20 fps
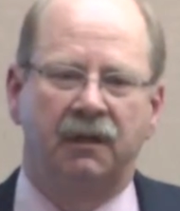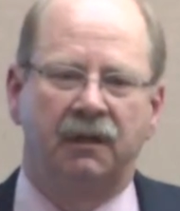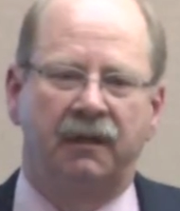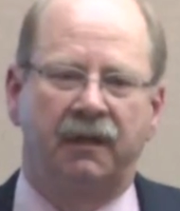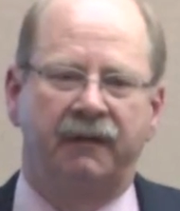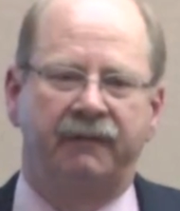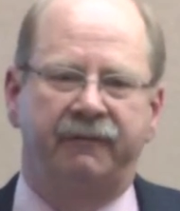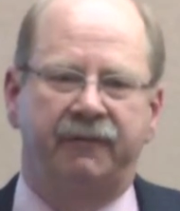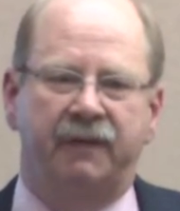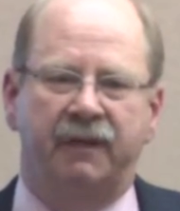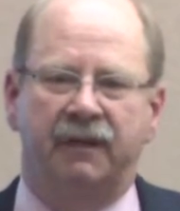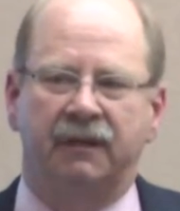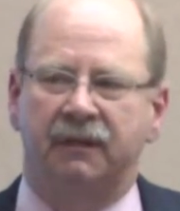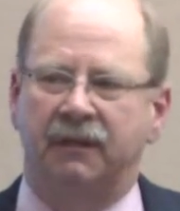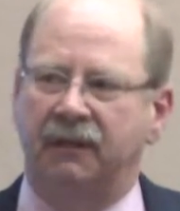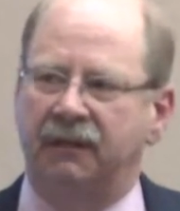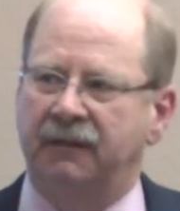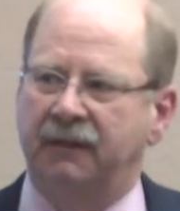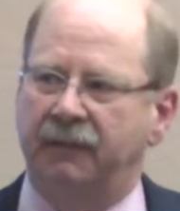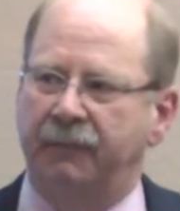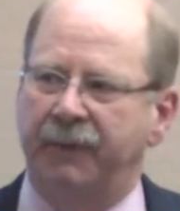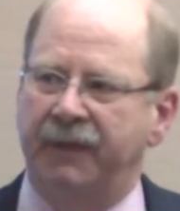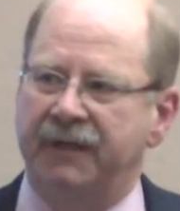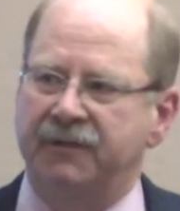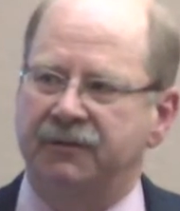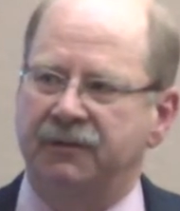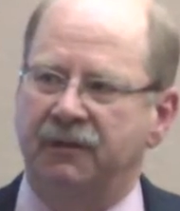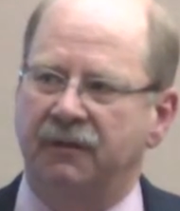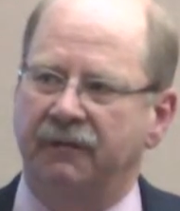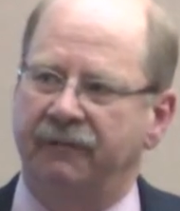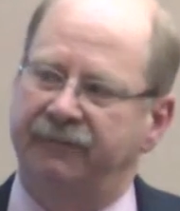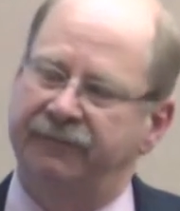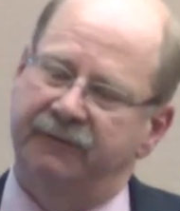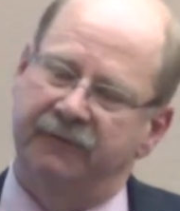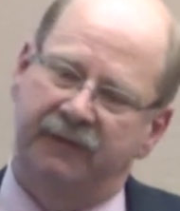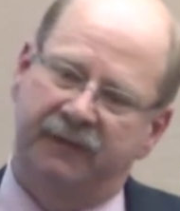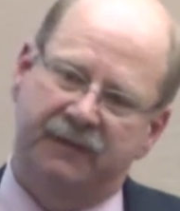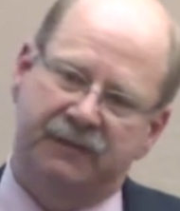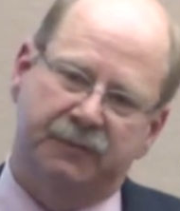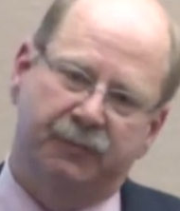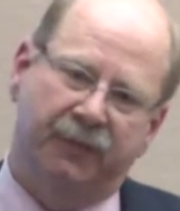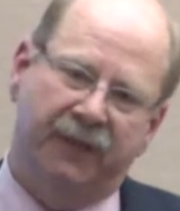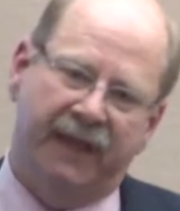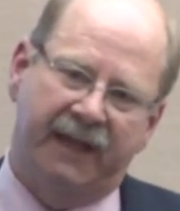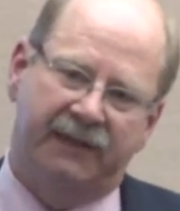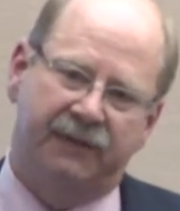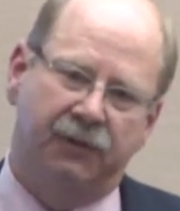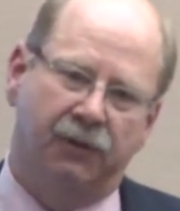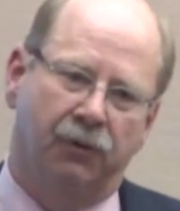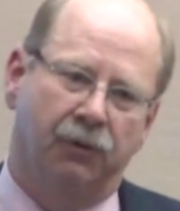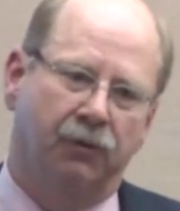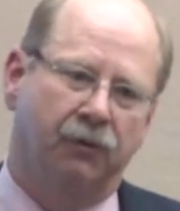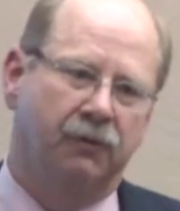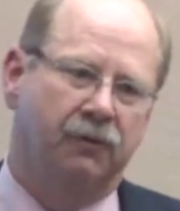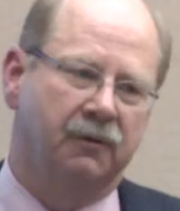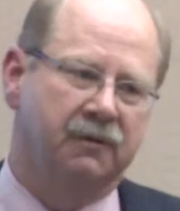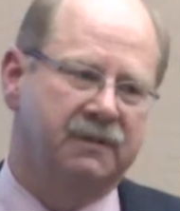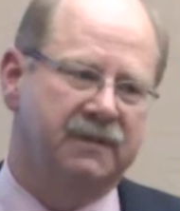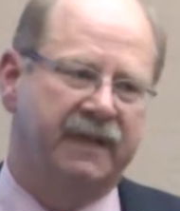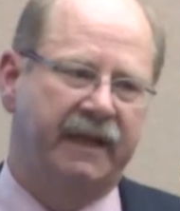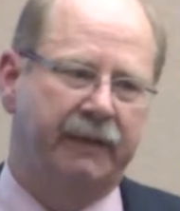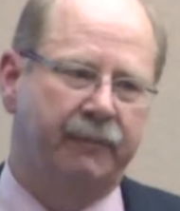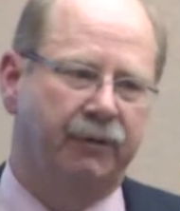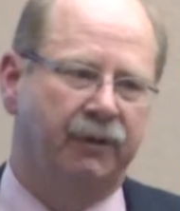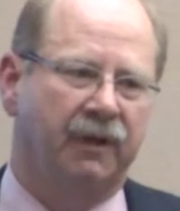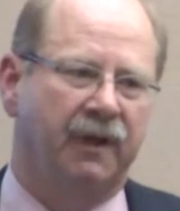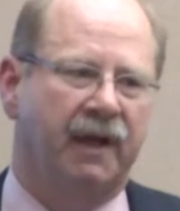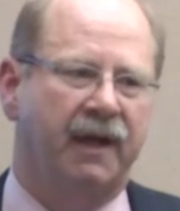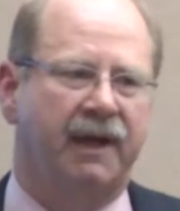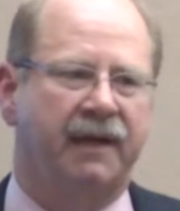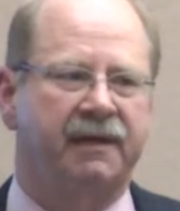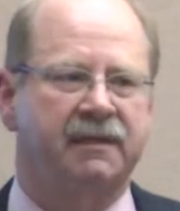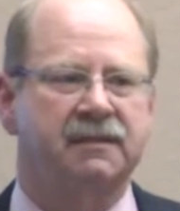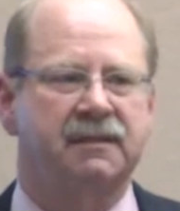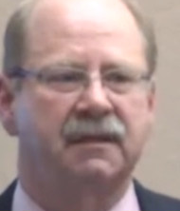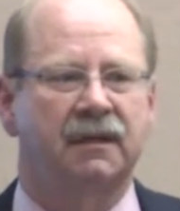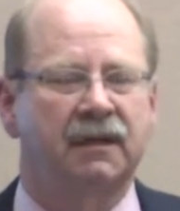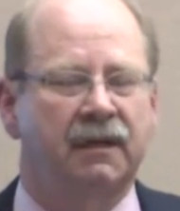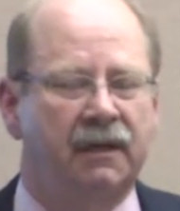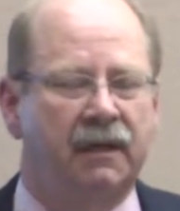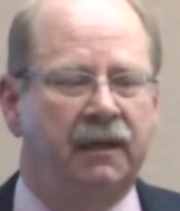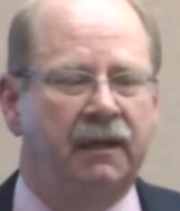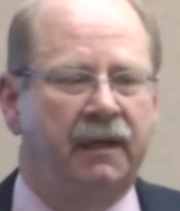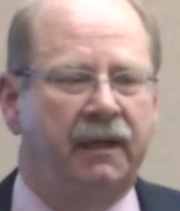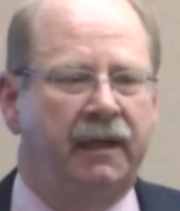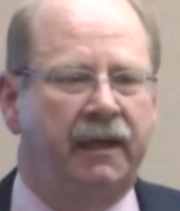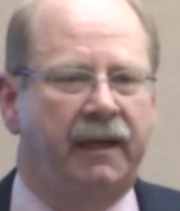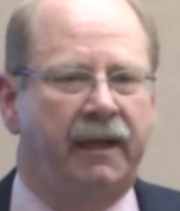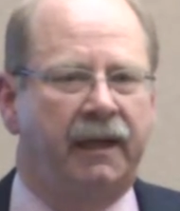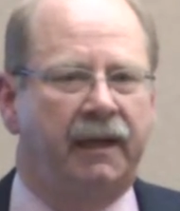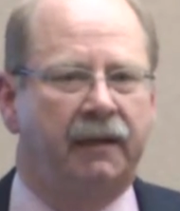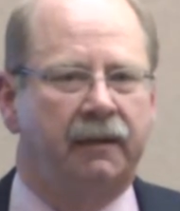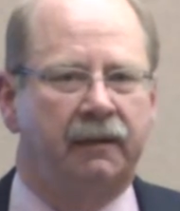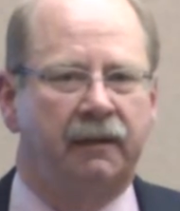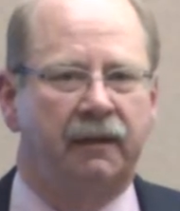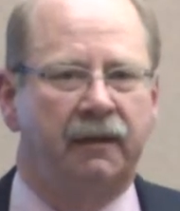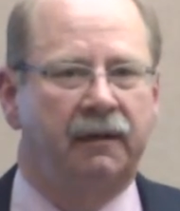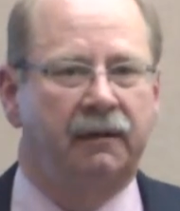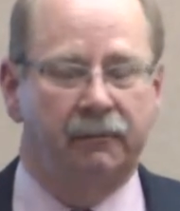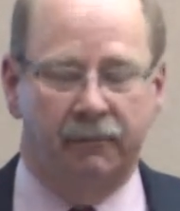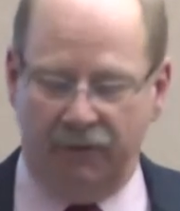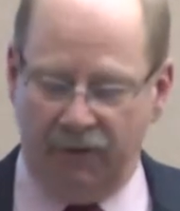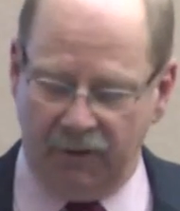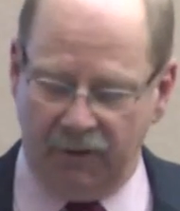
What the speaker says: They think that the patient has plateaued or stabilized, and